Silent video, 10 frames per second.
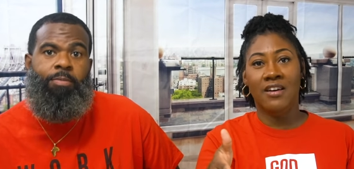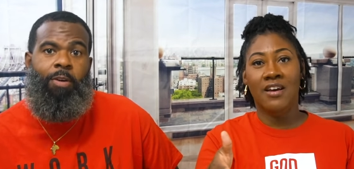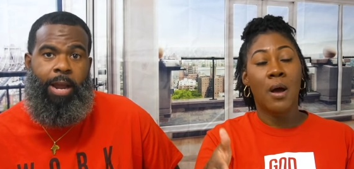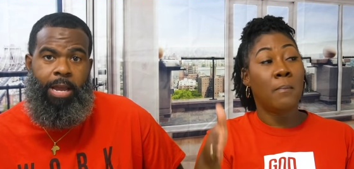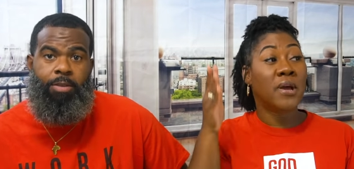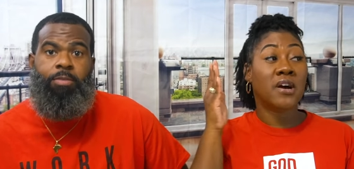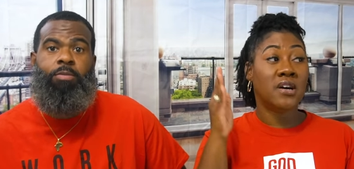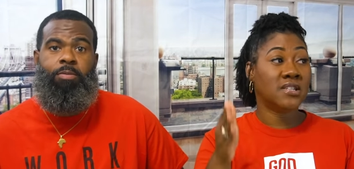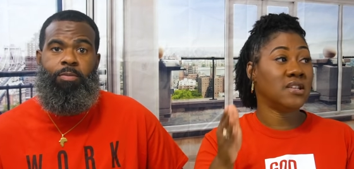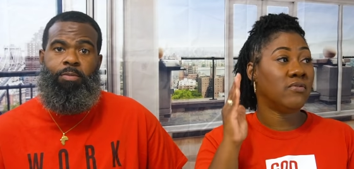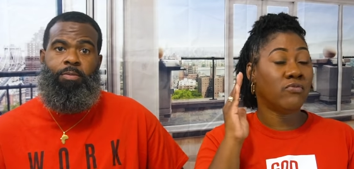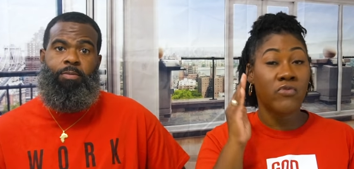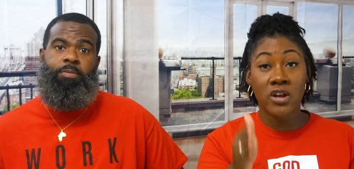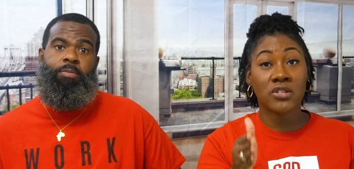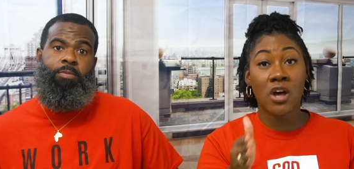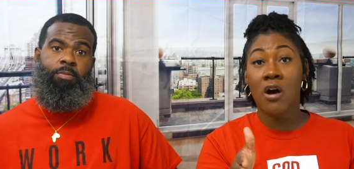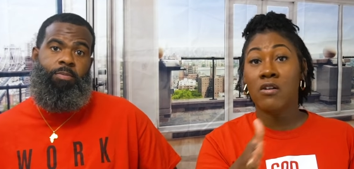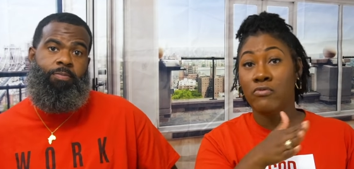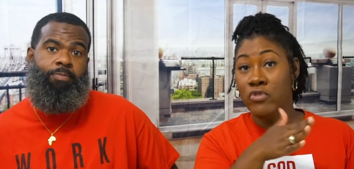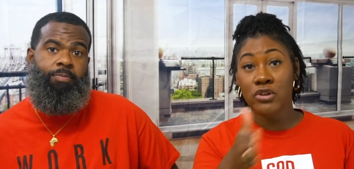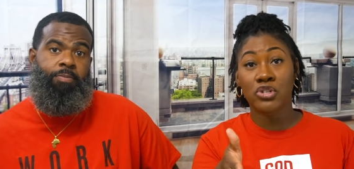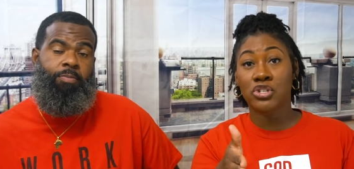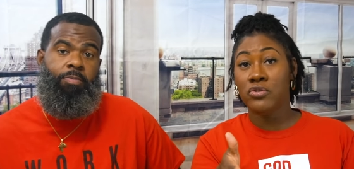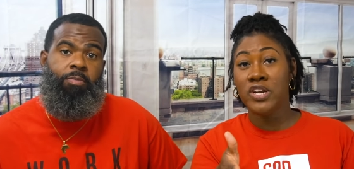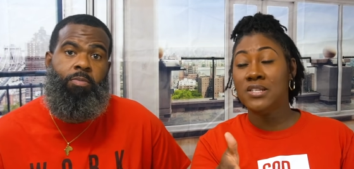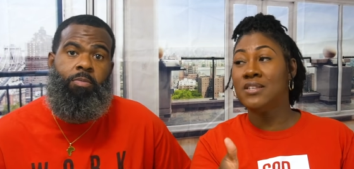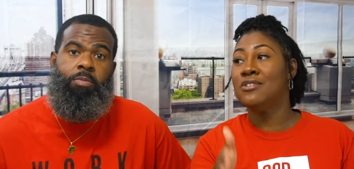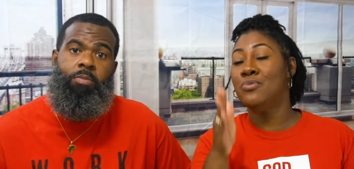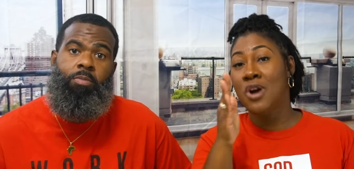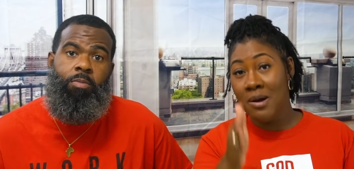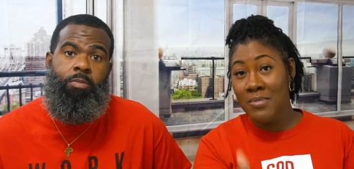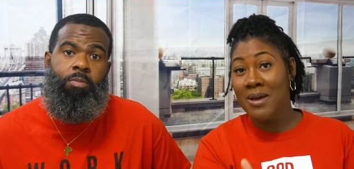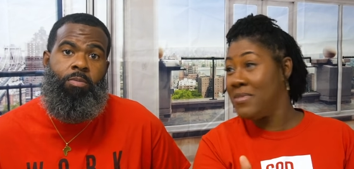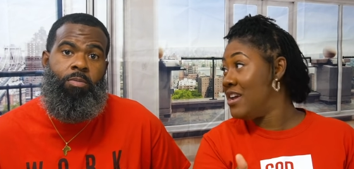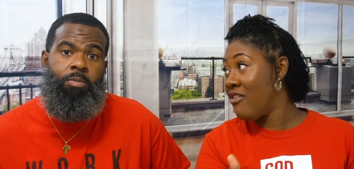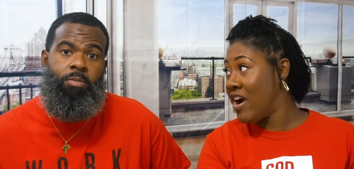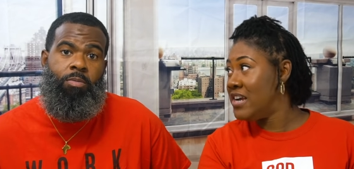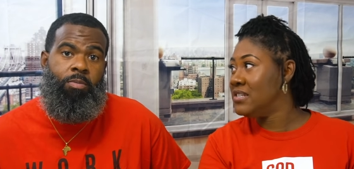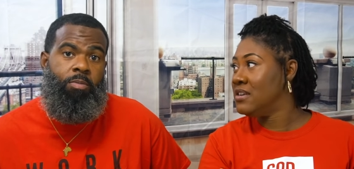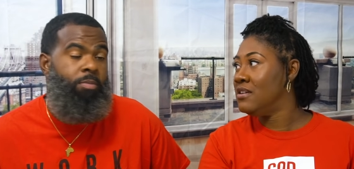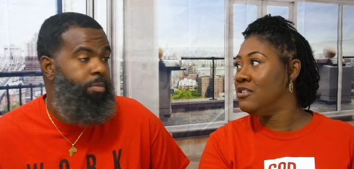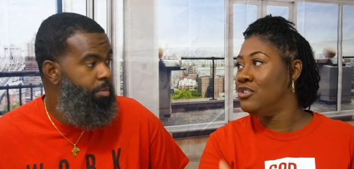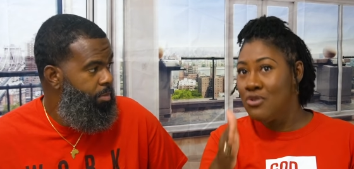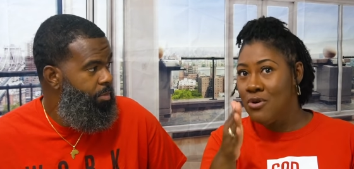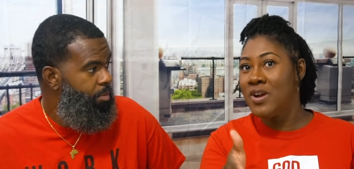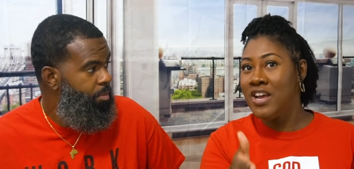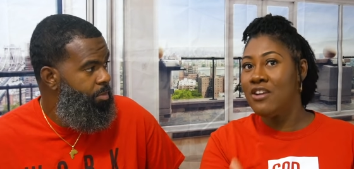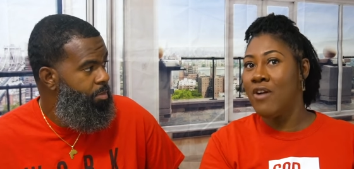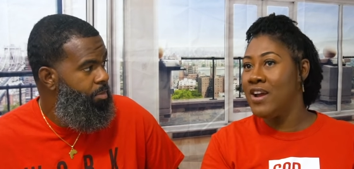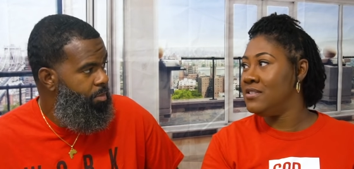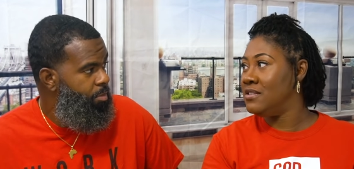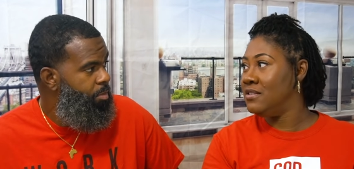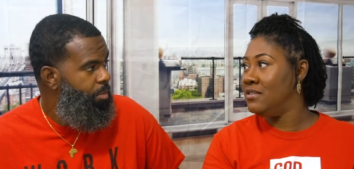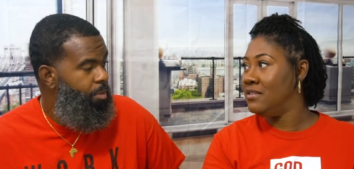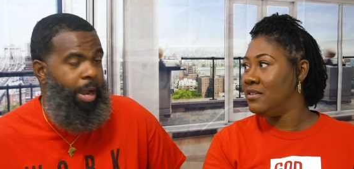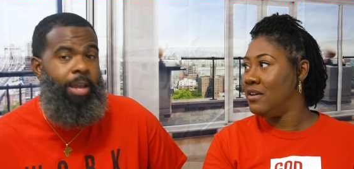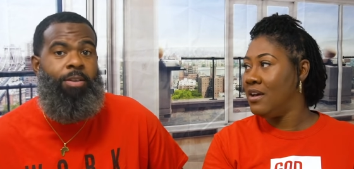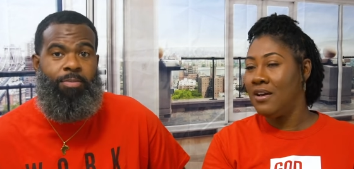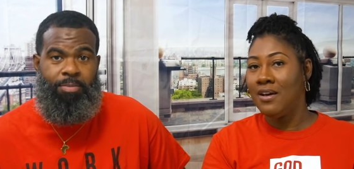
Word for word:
Speaker 1: Right. Because real talk, real streets, you come at me crazy, you gonna get crazy. Right.